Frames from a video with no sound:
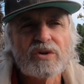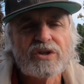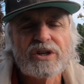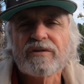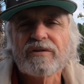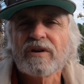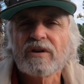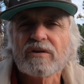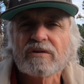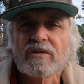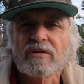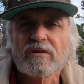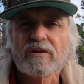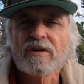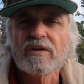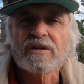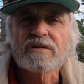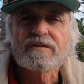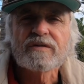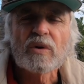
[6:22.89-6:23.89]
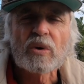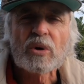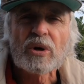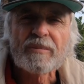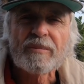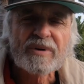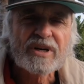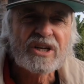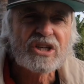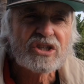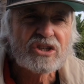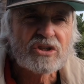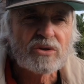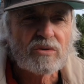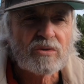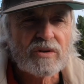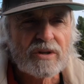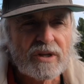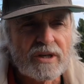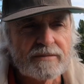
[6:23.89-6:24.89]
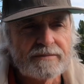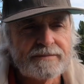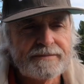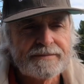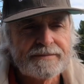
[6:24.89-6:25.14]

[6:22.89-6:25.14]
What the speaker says: generally looked at all those 4, I'm pretty sure that